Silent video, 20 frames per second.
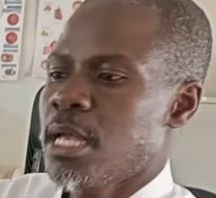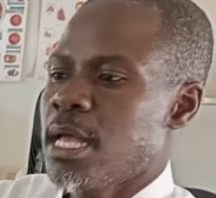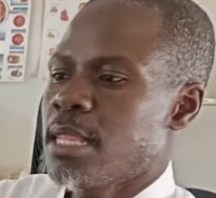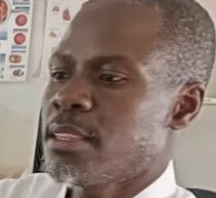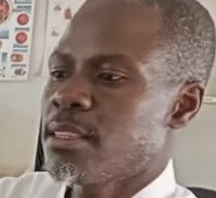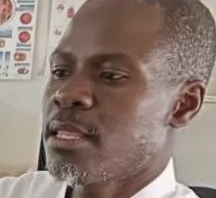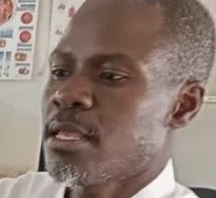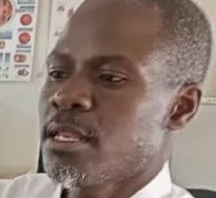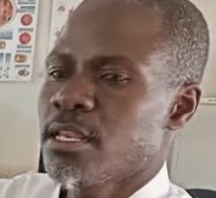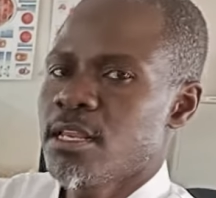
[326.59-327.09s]

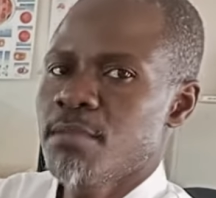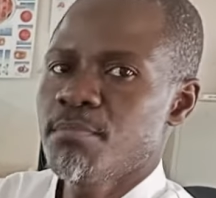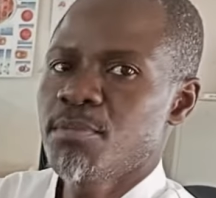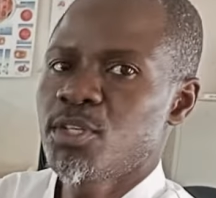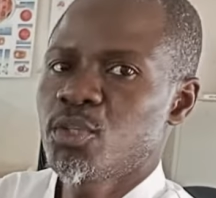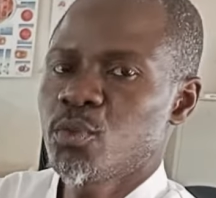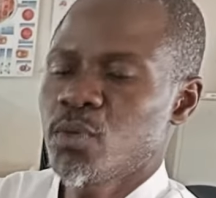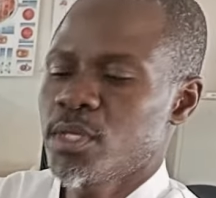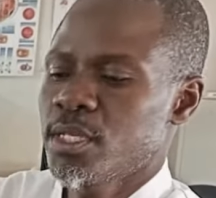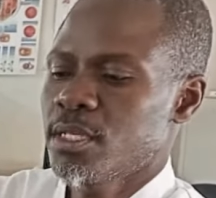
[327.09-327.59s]
and then in
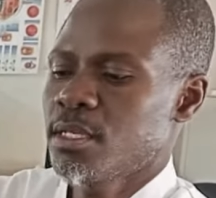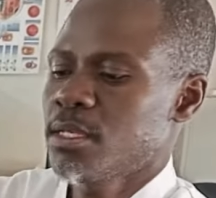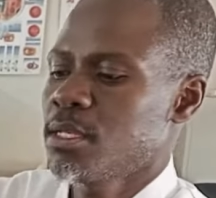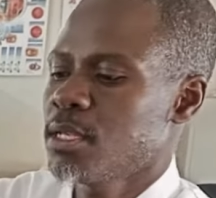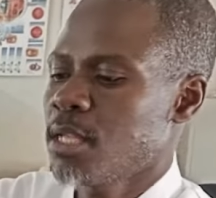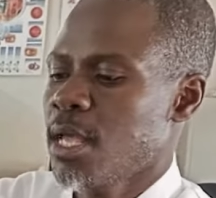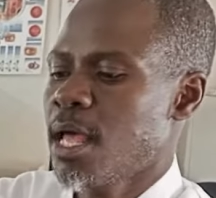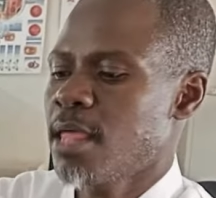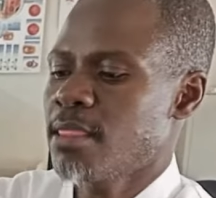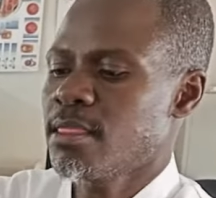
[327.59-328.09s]
between,
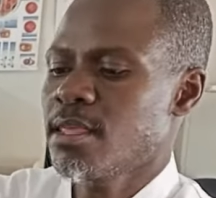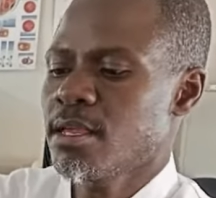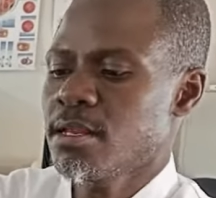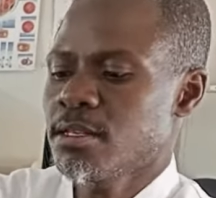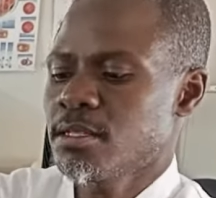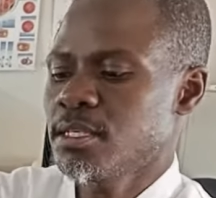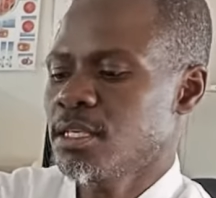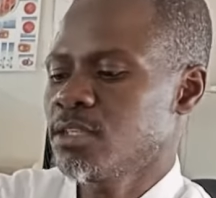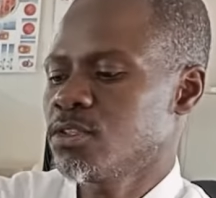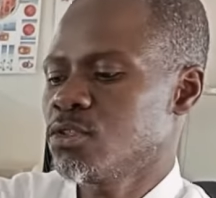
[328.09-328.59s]
and
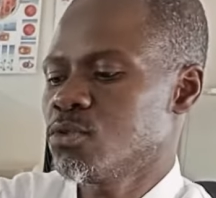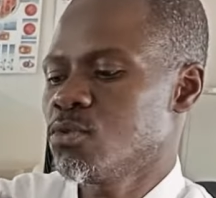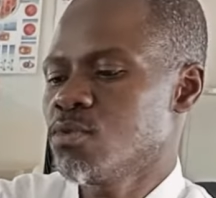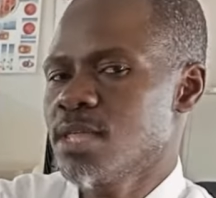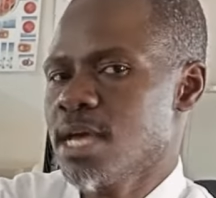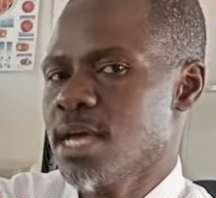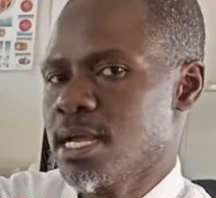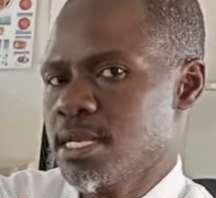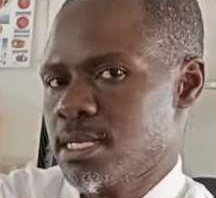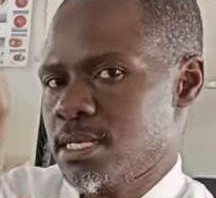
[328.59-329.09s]
then just do
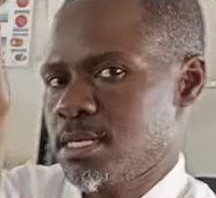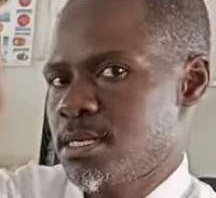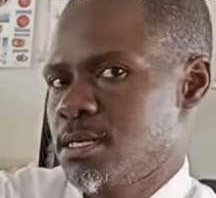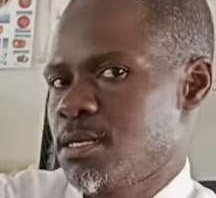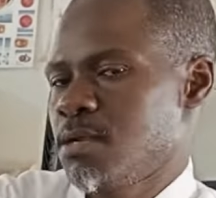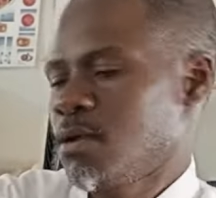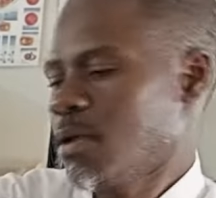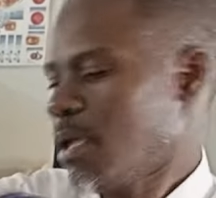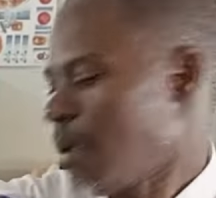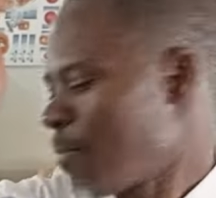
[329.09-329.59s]
that.
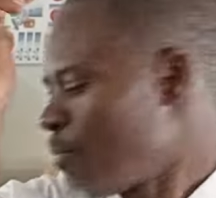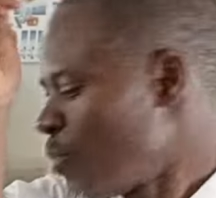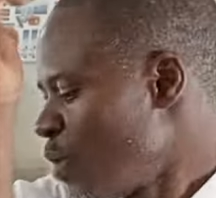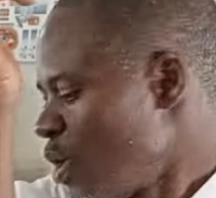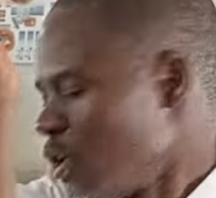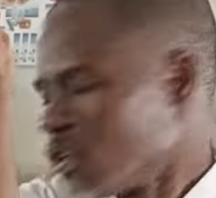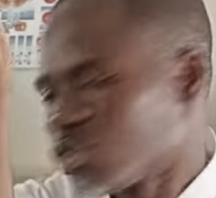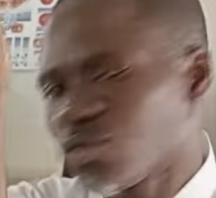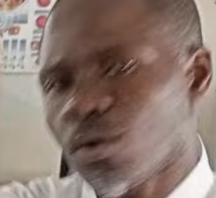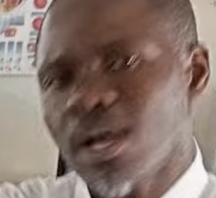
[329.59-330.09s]
Okay.
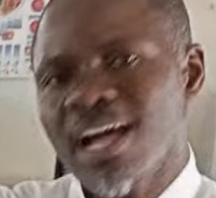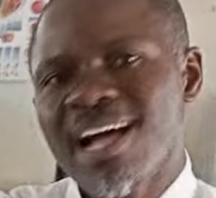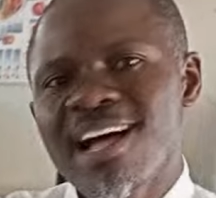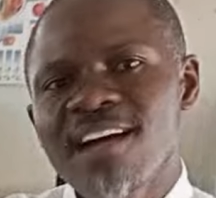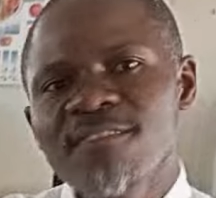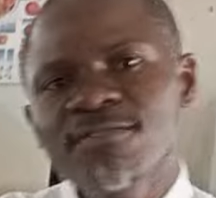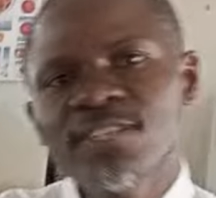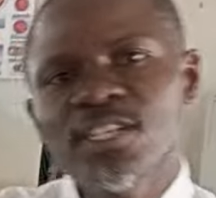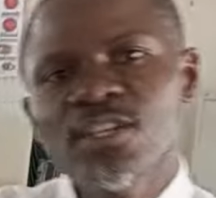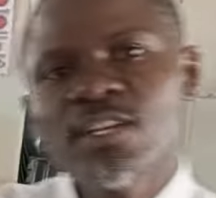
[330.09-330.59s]
So
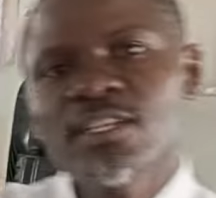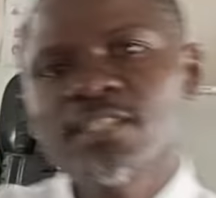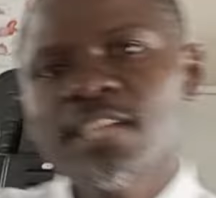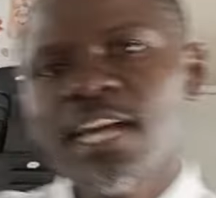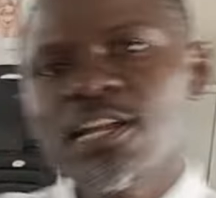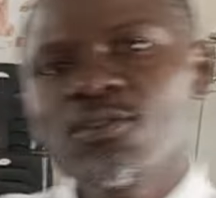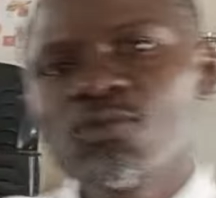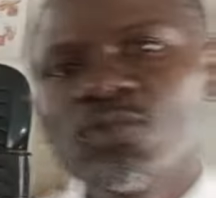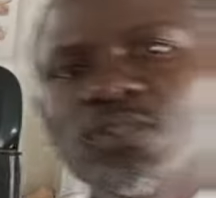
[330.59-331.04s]
after you're done